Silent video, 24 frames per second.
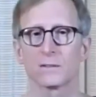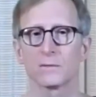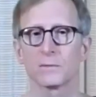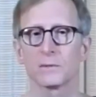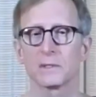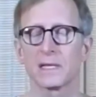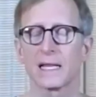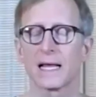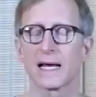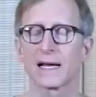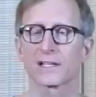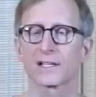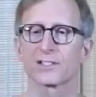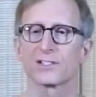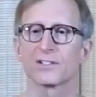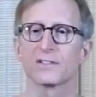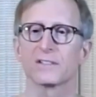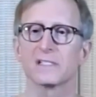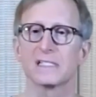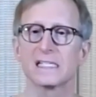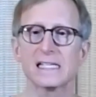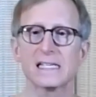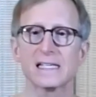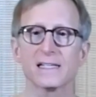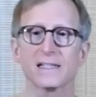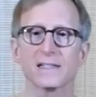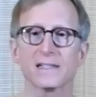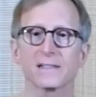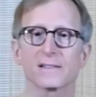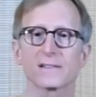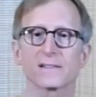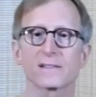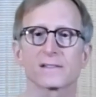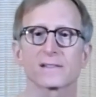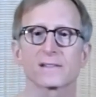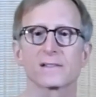Relax your
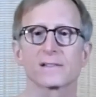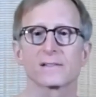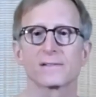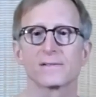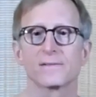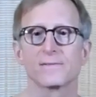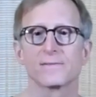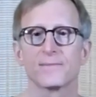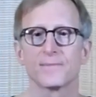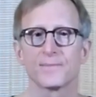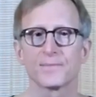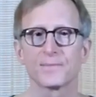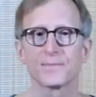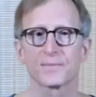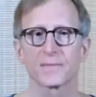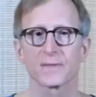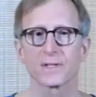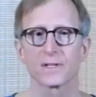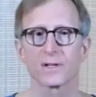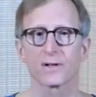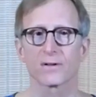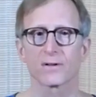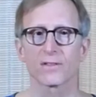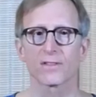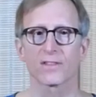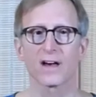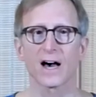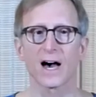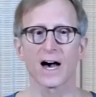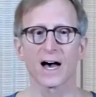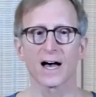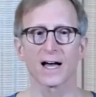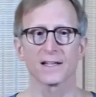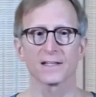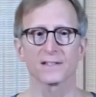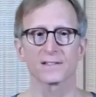knees, your
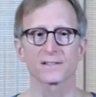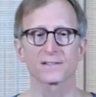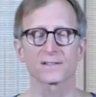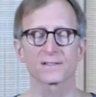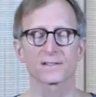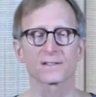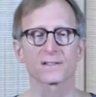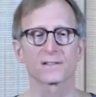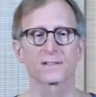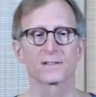thighs.